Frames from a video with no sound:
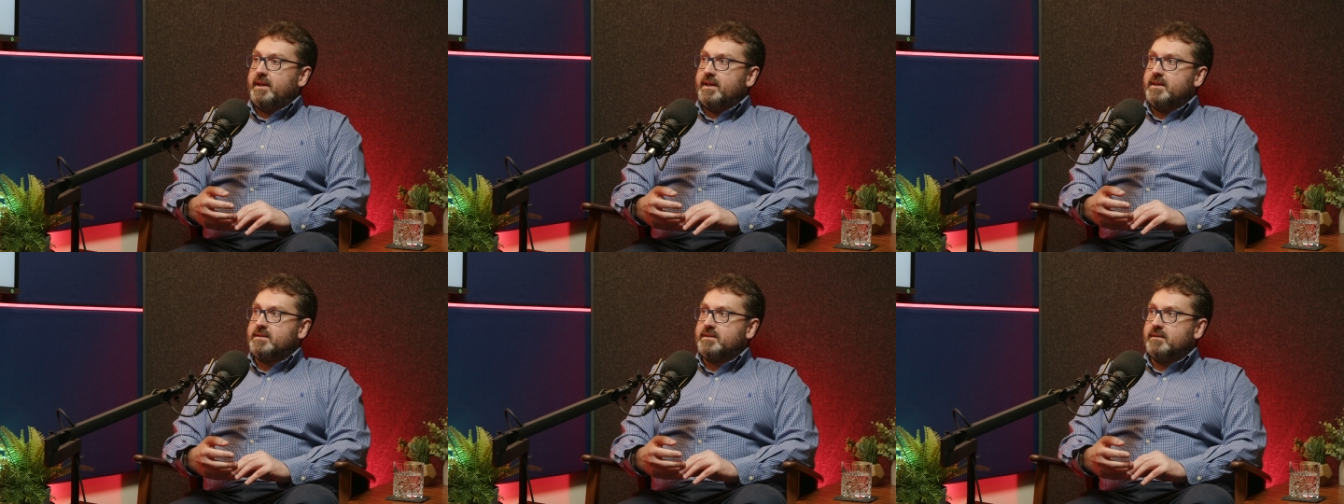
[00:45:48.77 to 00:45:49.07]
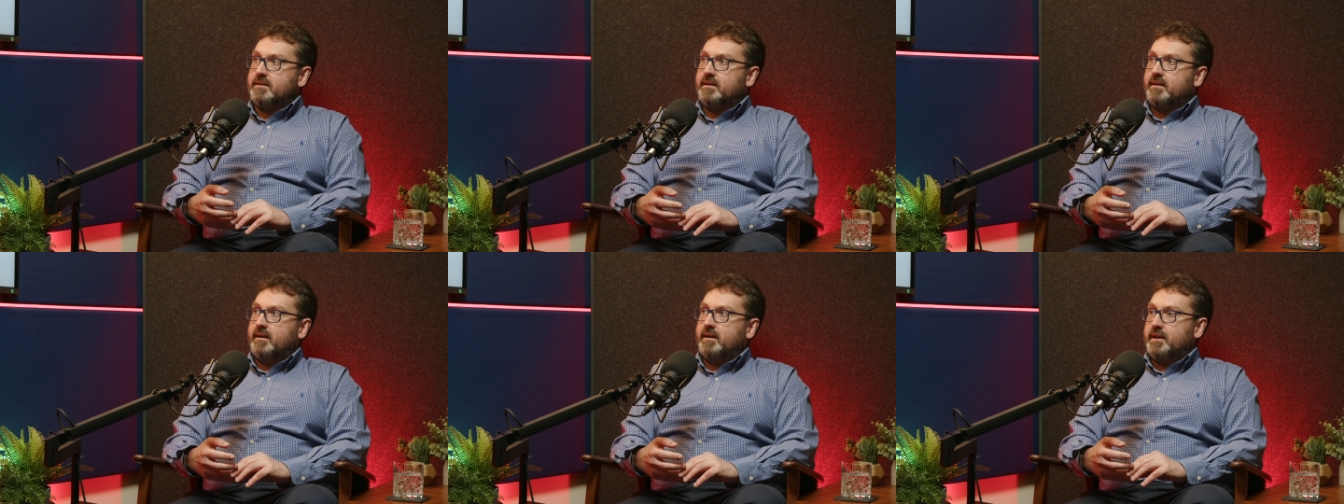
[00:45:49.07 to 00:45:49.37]

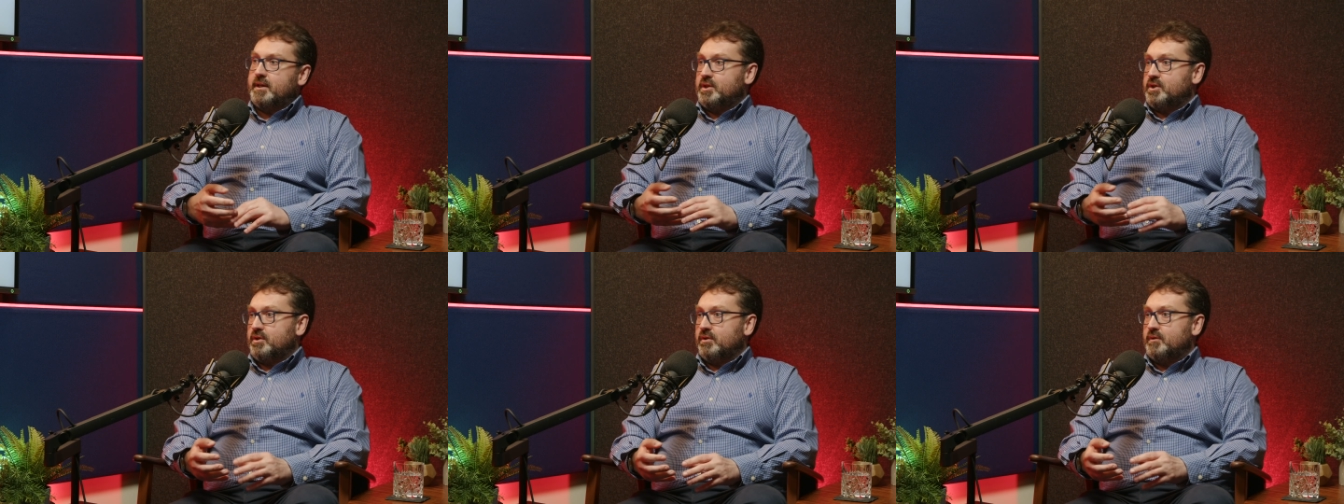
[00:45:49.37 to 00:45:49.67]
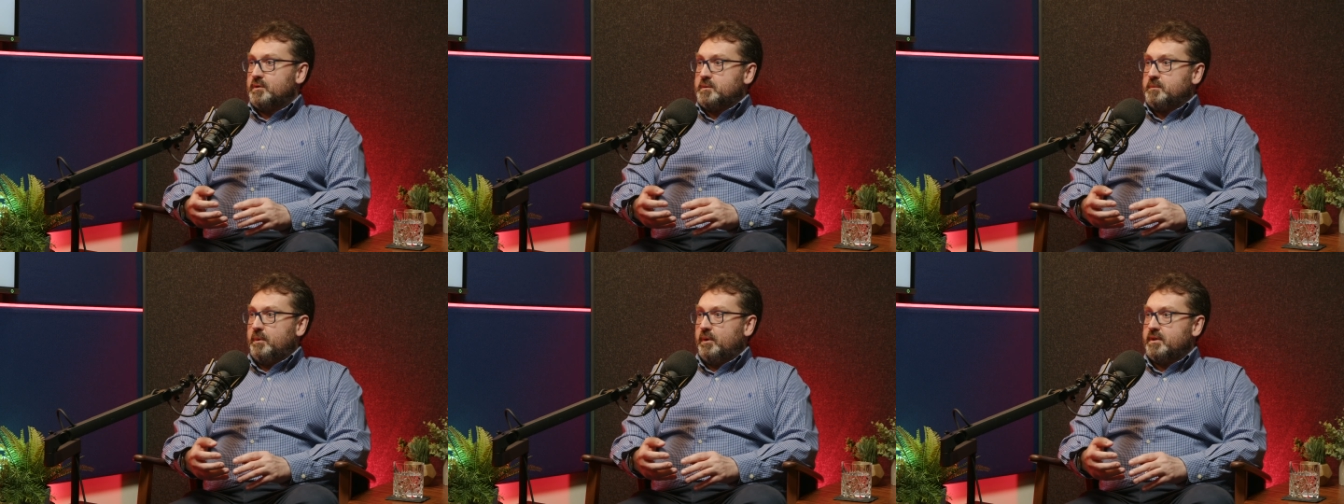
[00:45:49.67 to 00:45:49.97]
isn't an
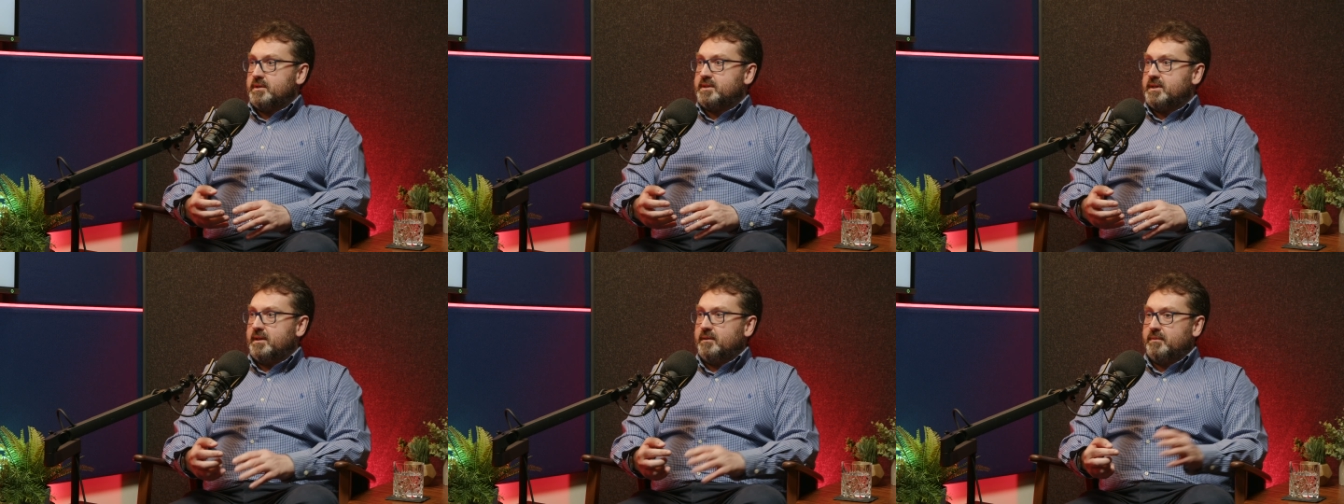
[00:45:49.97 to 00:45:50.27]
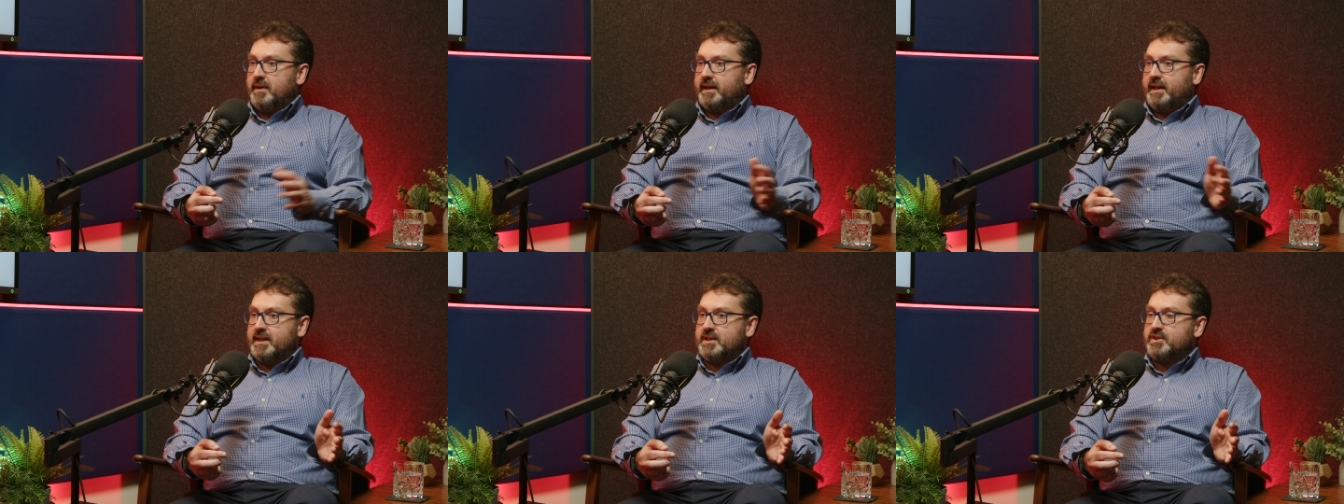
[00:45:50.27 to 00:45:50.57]
insurance policy
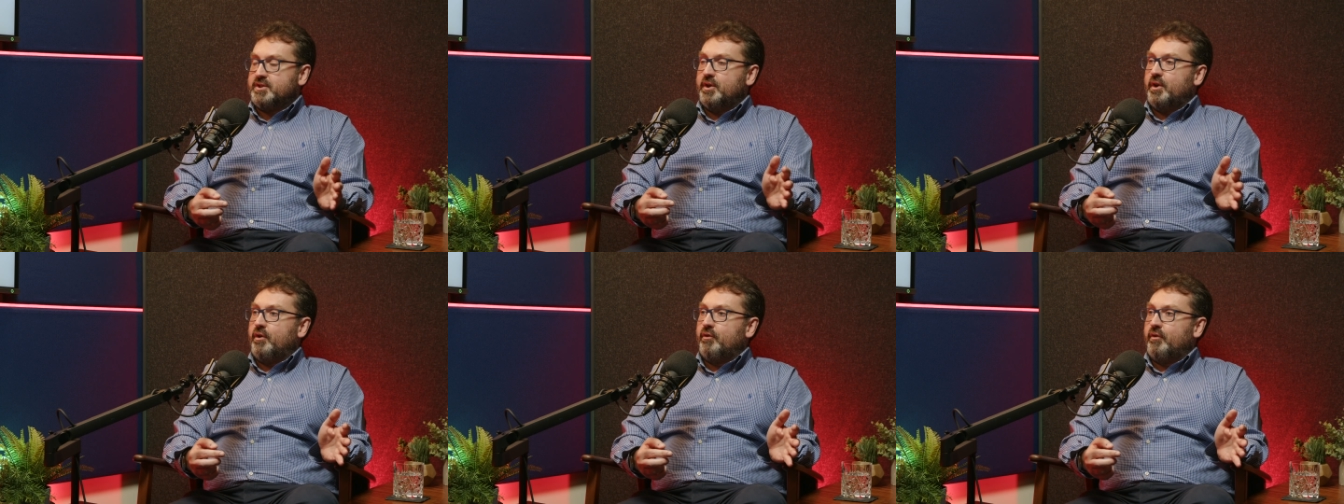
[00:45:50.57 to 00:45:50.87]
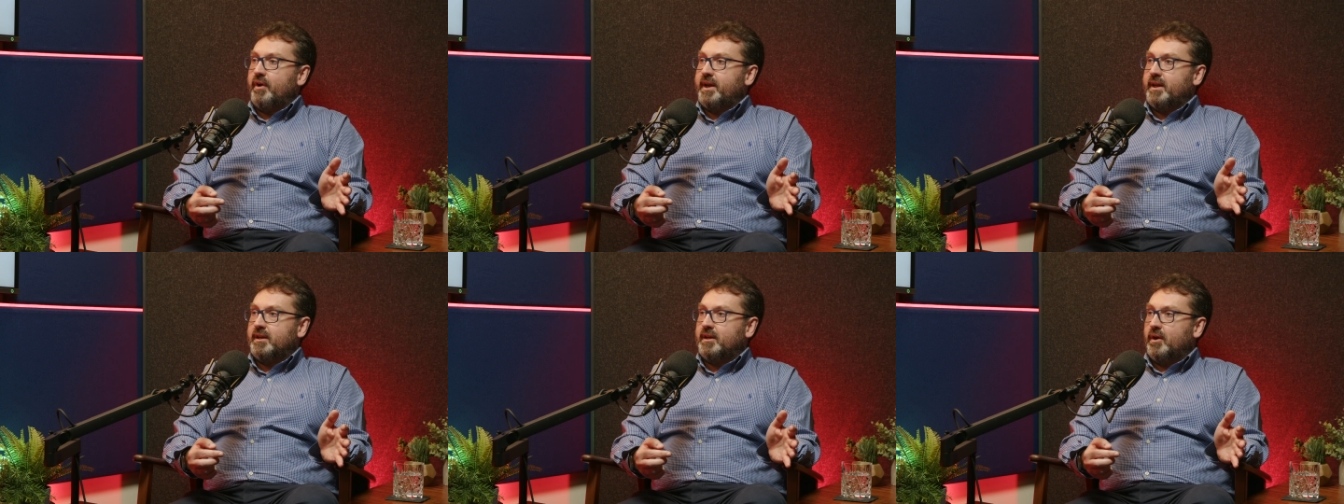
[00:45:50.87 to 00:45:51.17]
against an
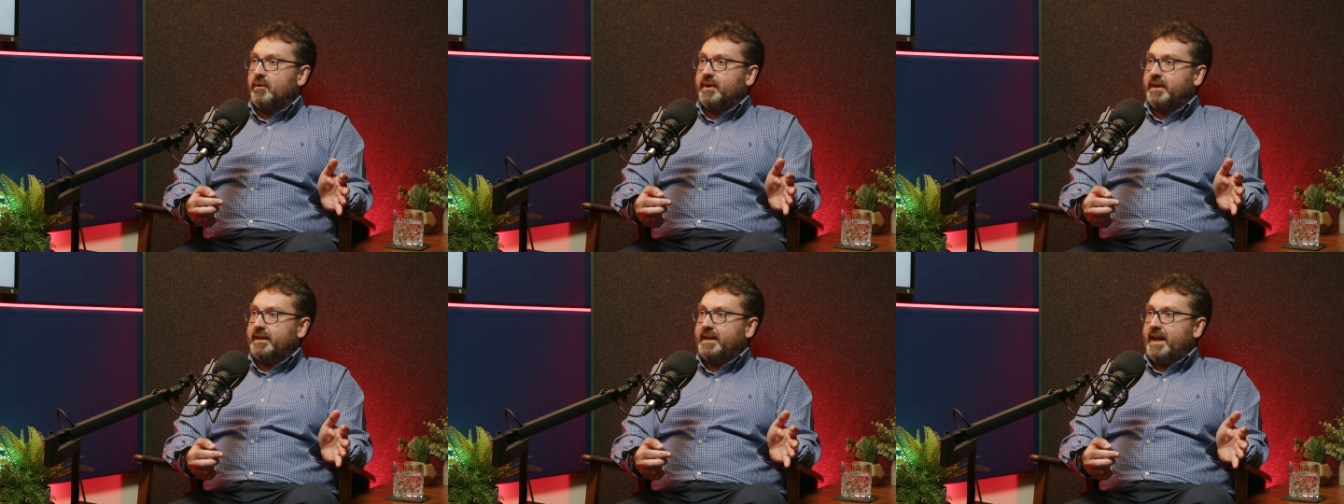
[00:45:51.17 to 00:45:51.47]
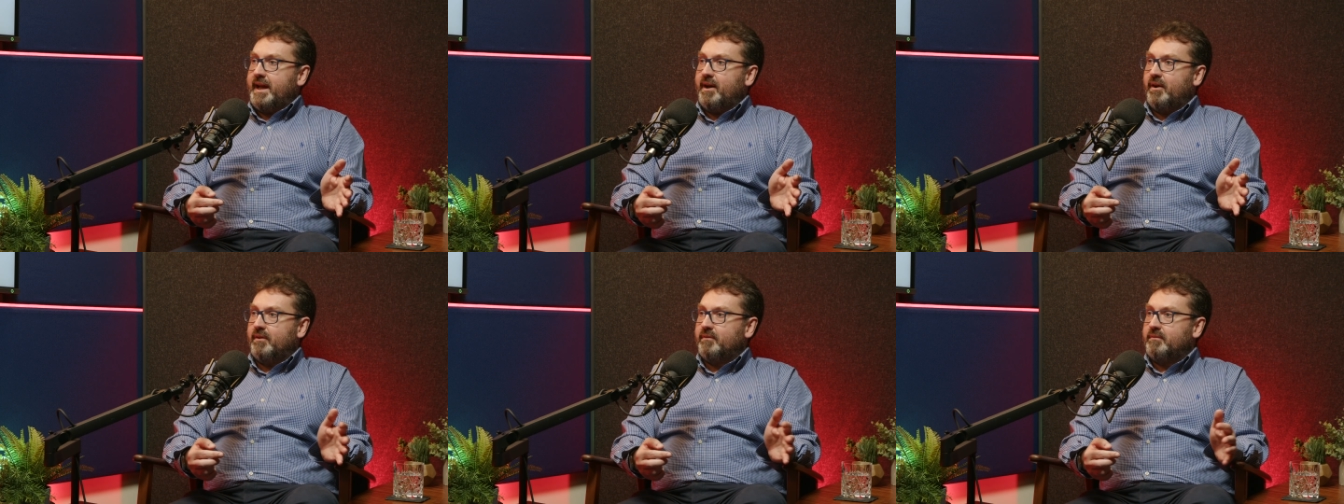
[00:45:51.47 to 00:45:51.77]
array going
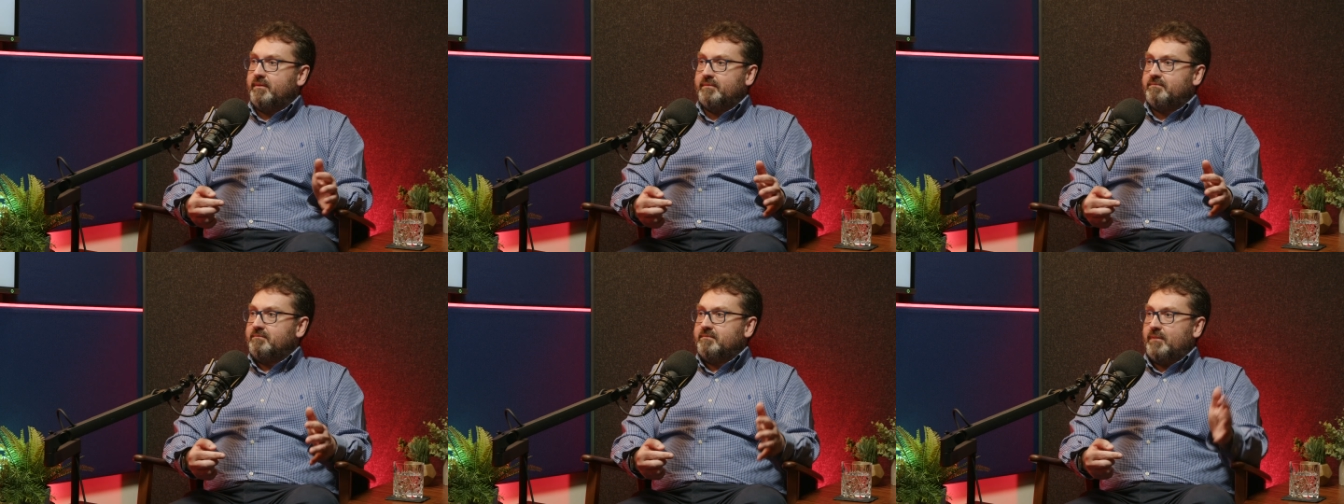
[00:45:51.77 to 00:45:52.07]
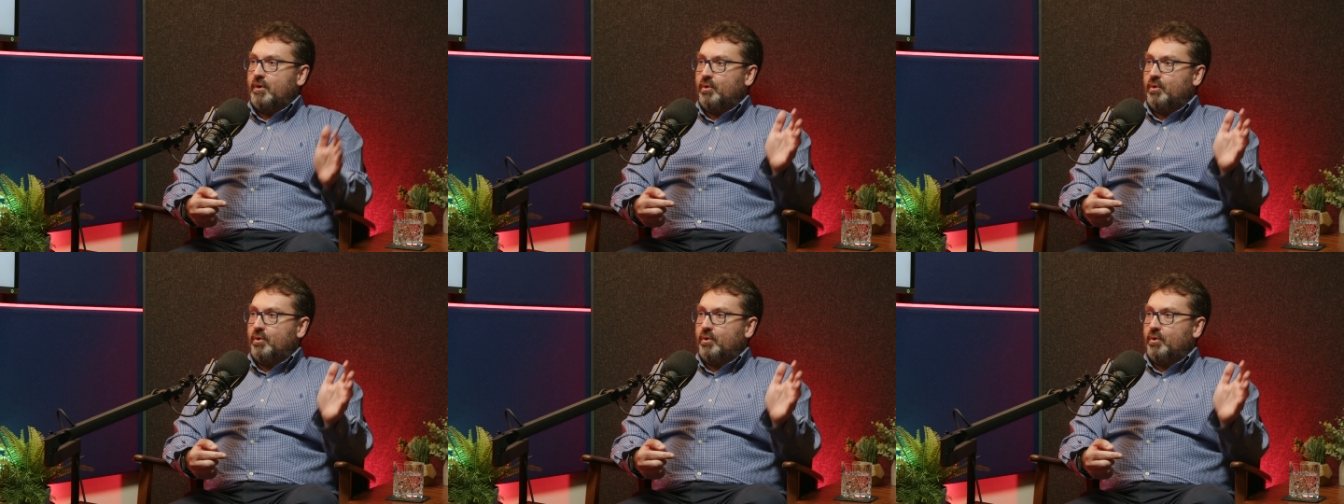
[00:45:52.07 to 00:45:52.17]
down,